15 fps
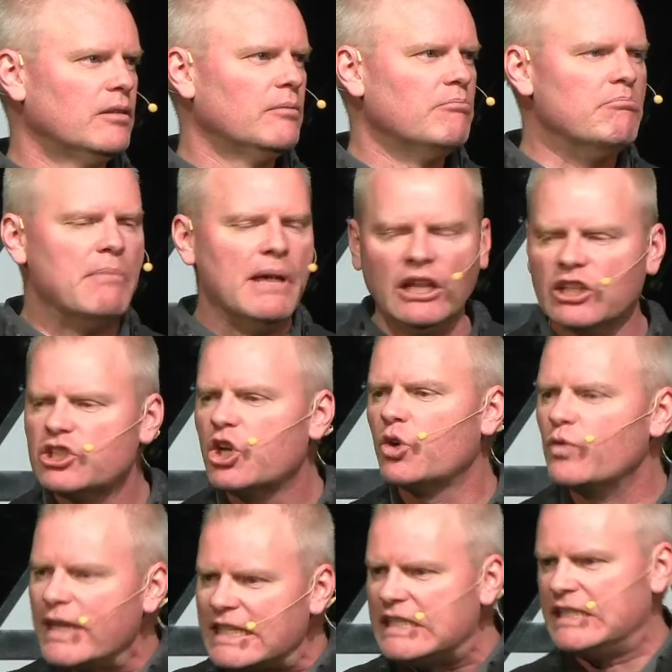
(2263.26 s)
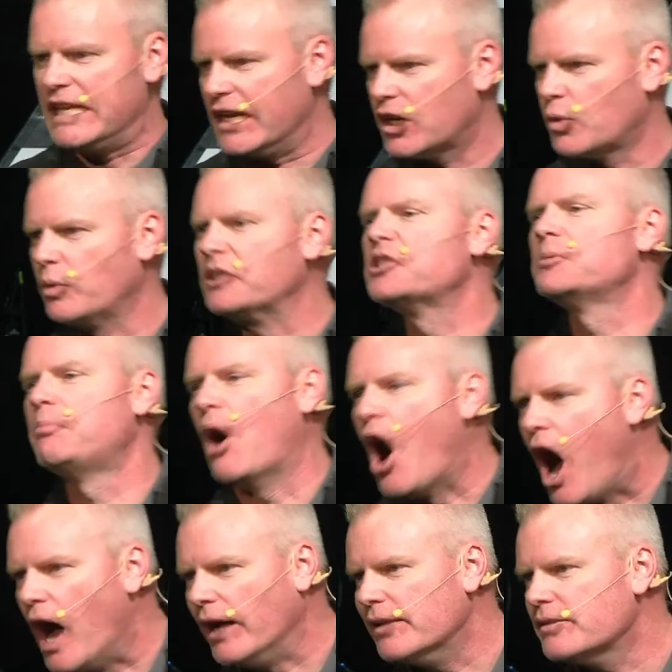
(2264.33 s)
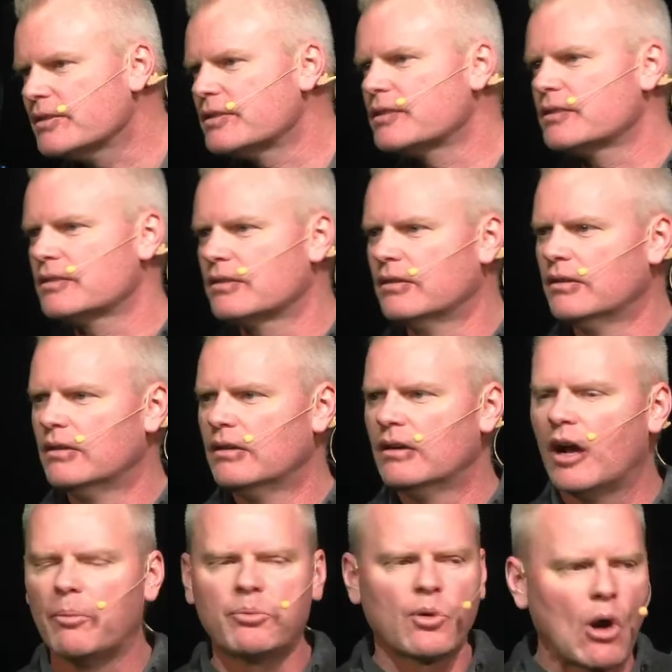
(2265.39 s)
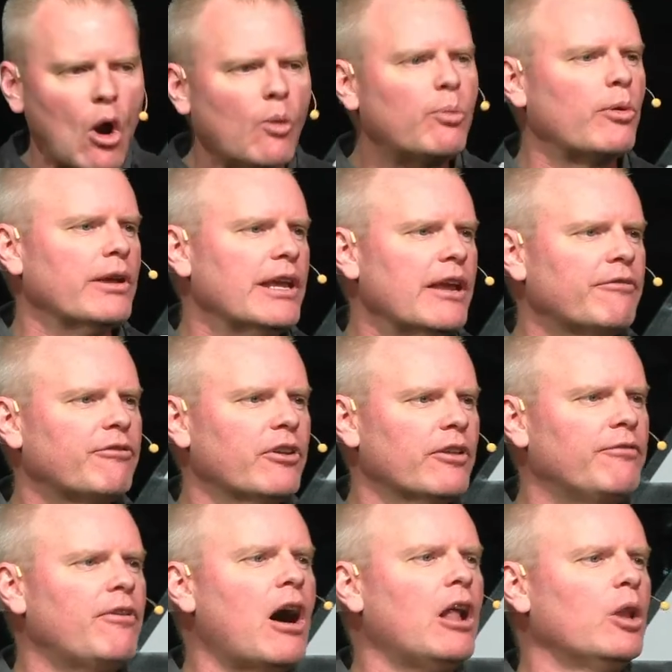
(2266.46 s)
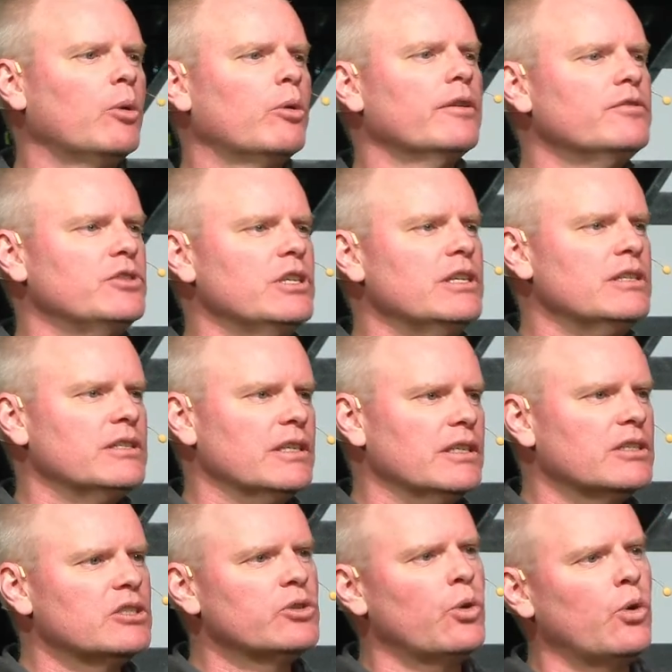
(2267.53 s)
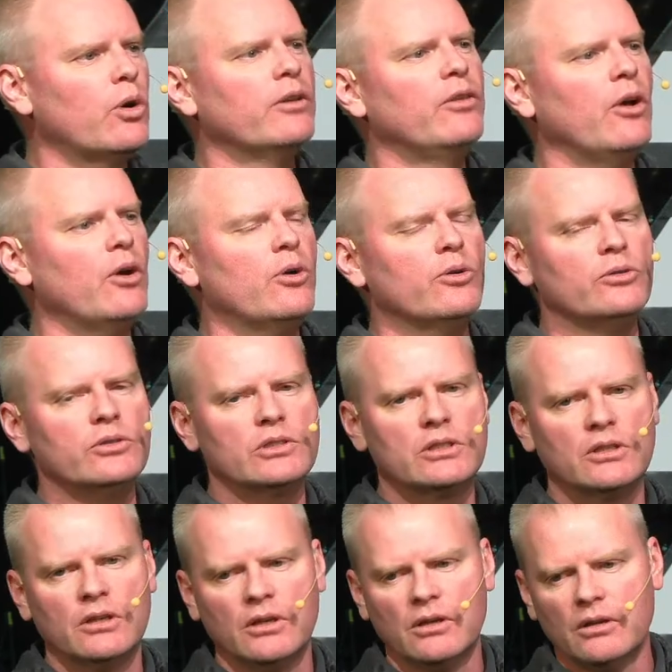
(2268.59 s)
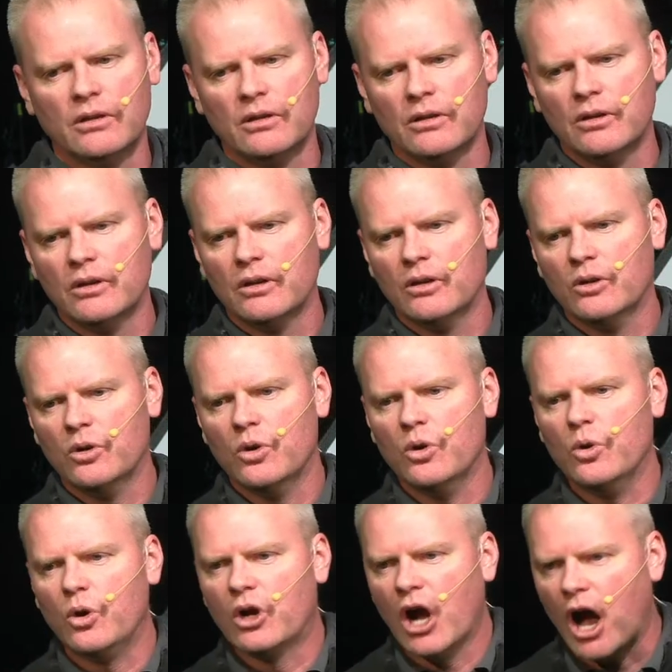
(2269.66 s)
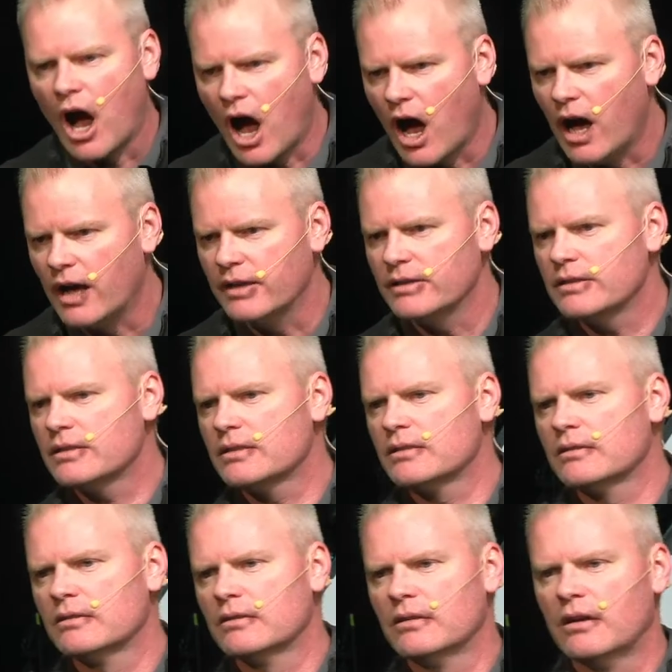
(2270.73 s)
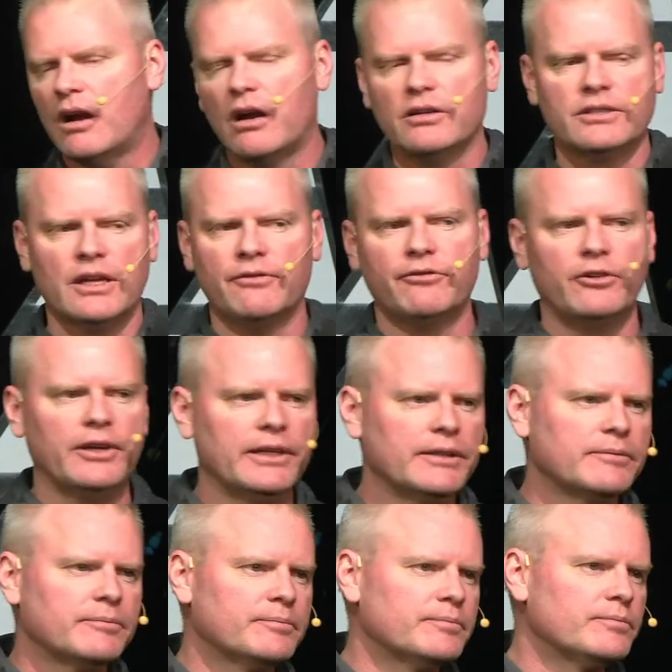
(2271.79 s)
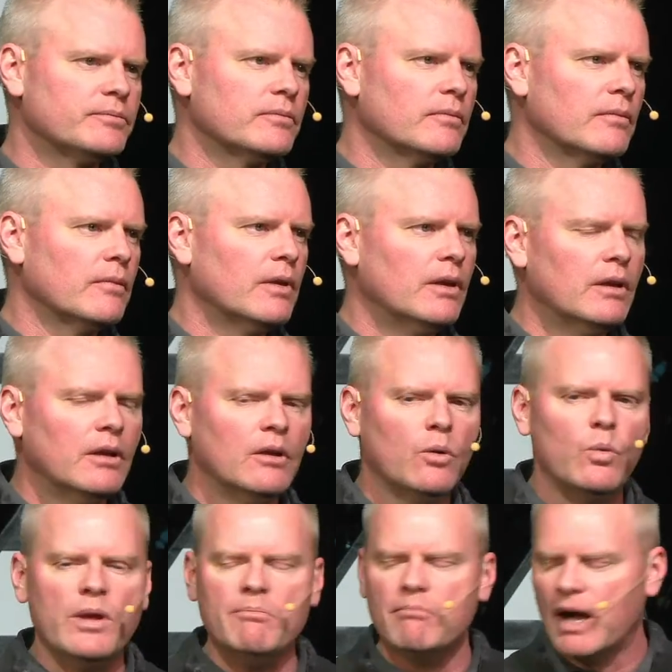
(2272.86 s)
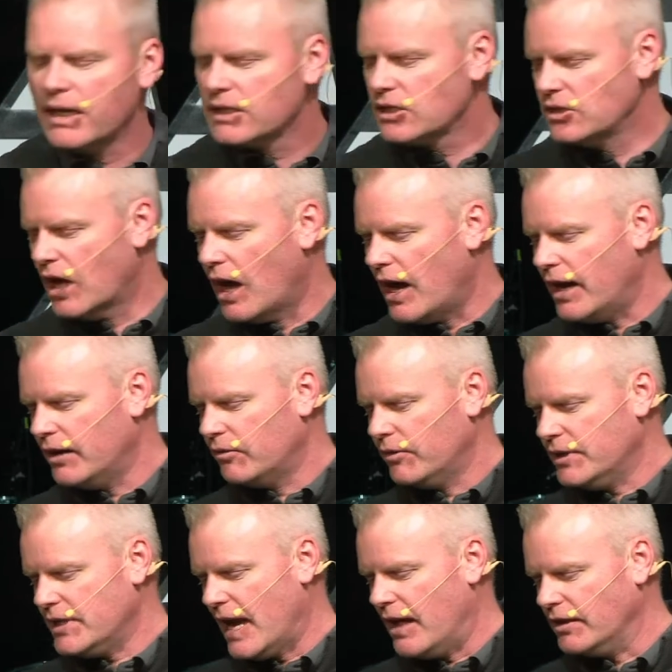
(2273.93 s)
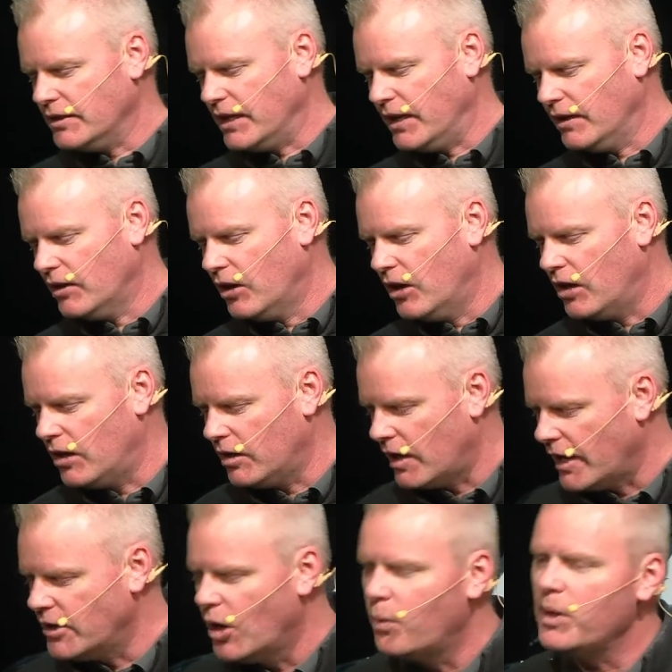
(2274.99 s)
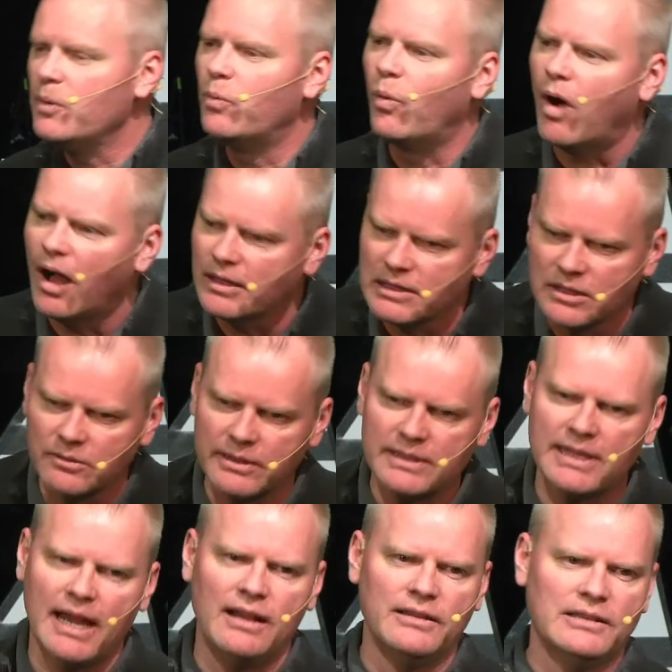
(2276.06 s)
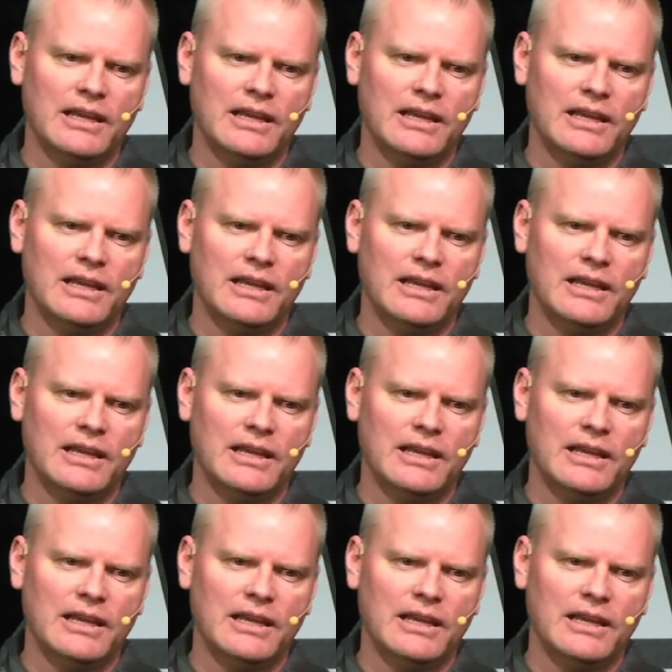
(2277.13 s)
militaristic response appropriate for the follower of Jesus toward those who cause our suffering. We must not retaliate. Oh, I know we want to retaliate,